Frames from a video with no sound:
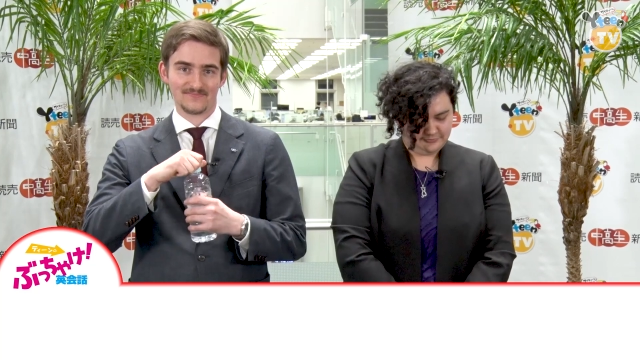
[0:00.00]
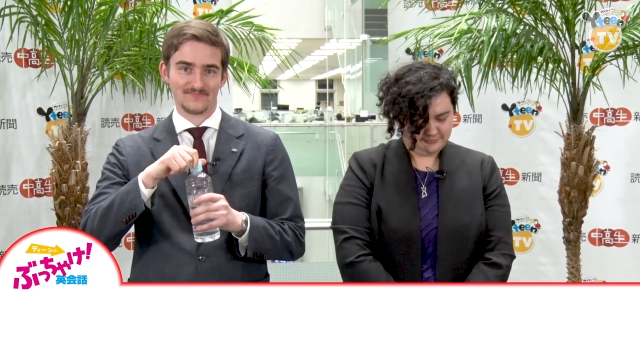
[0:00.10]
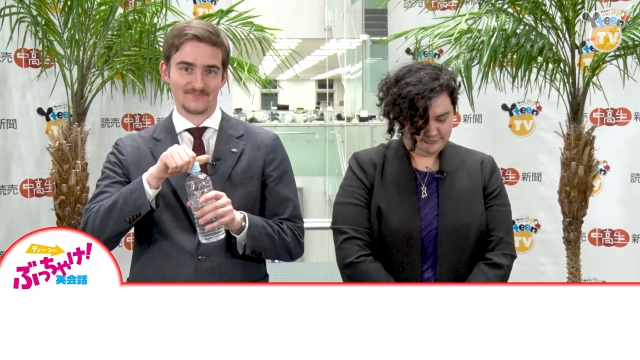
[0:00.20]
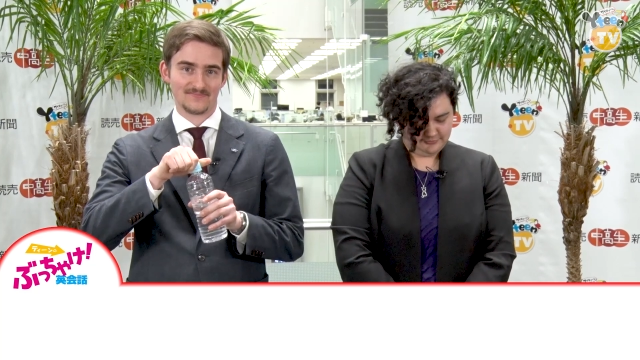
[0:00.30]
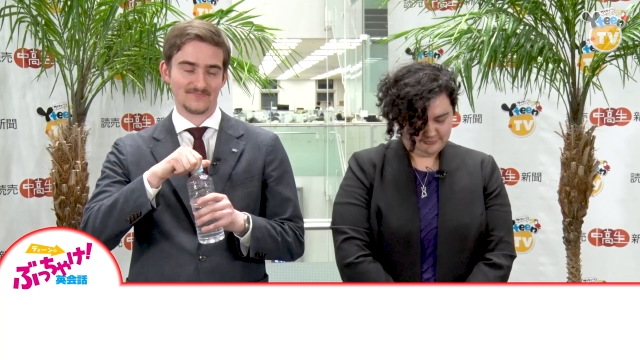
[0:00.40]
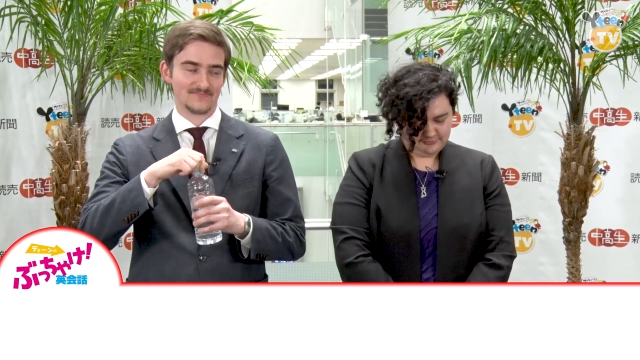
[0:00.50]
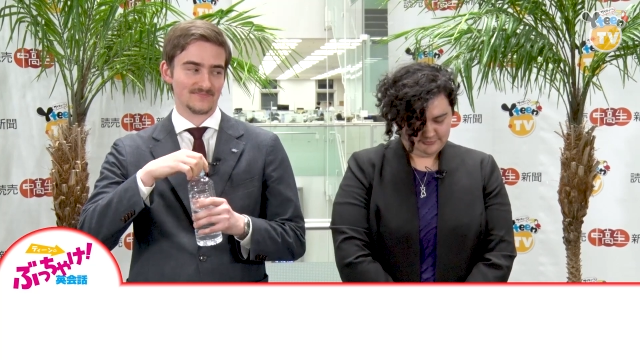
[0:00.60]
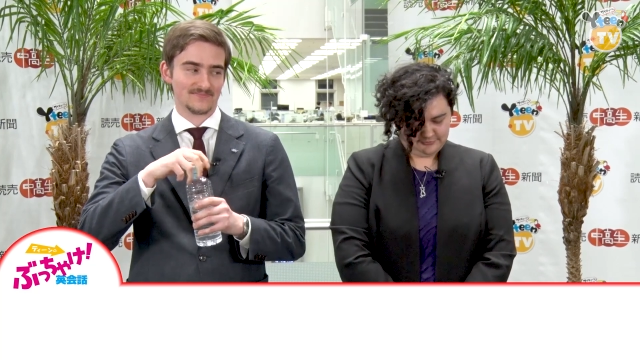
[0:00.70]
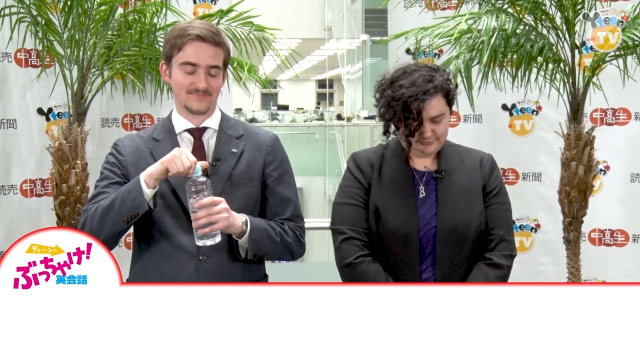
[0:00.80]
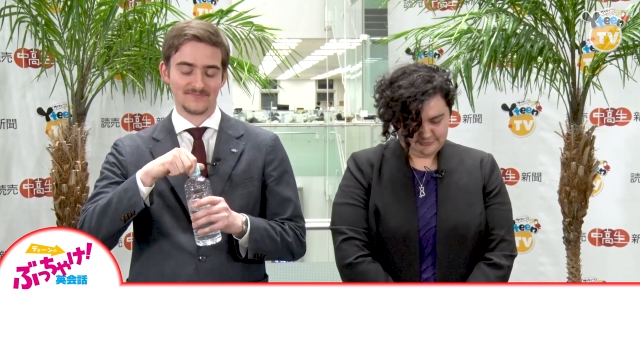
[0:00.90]

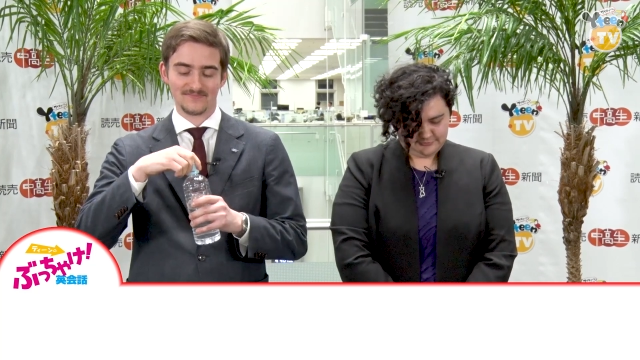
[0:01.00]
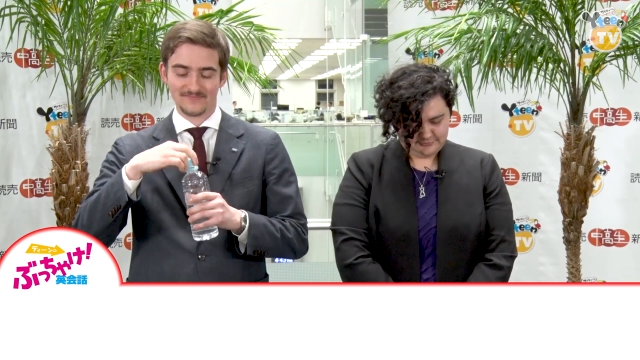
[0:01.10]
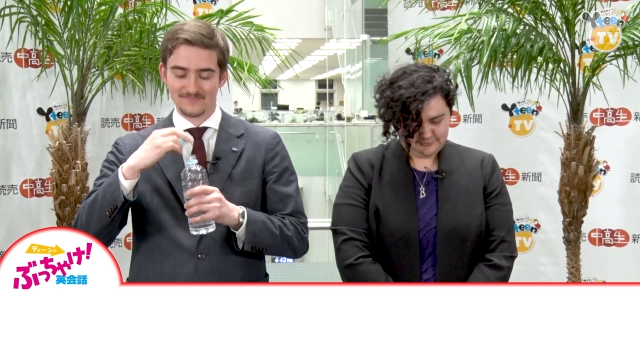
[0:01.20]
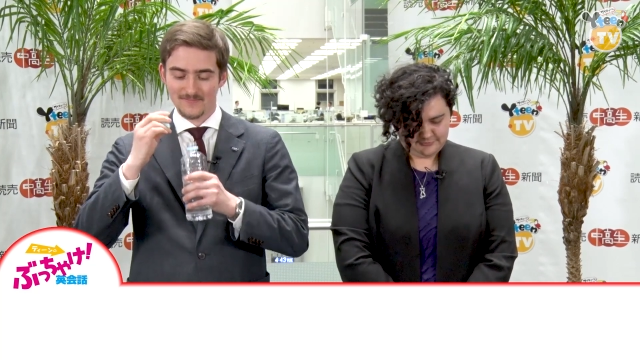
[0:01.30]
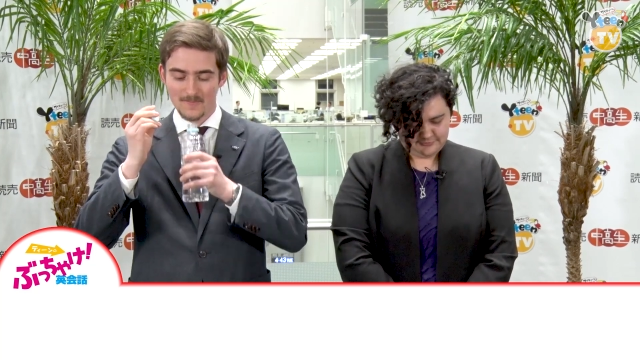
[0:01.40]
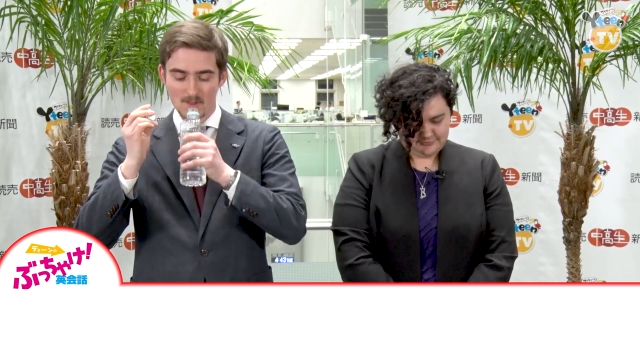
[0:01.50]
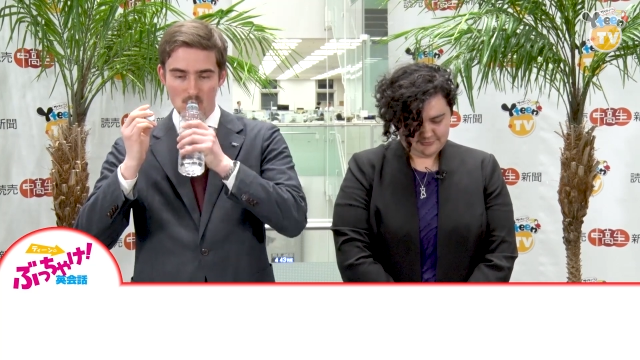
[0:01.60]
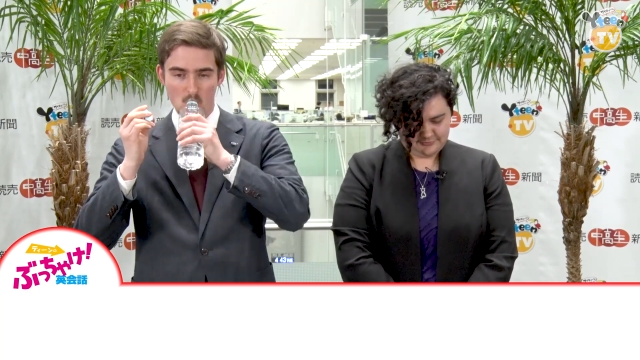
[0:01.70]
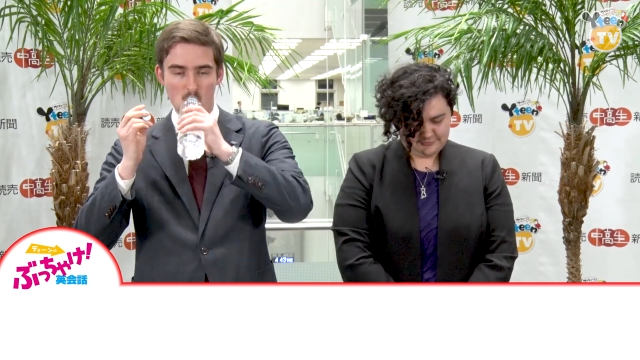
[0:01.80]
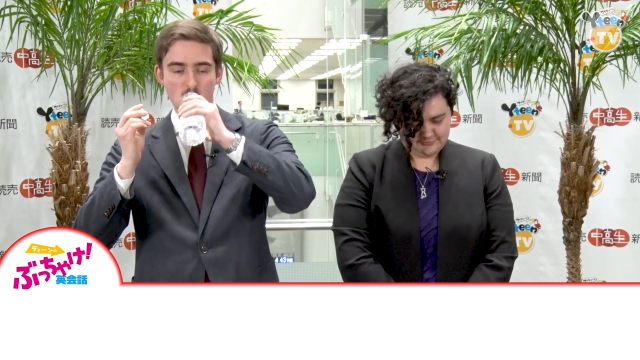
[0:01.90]

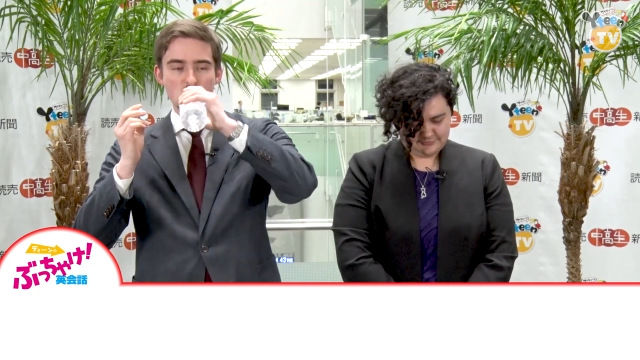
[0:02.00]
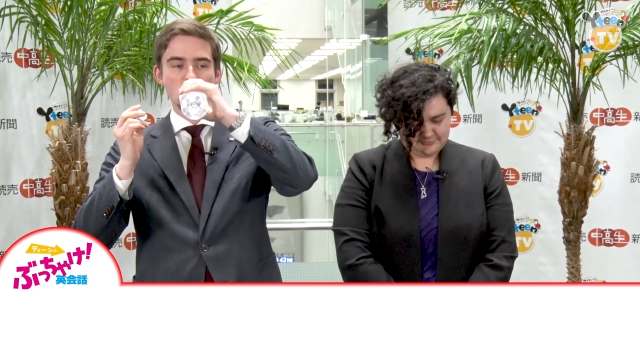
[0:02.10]
(no one is talking)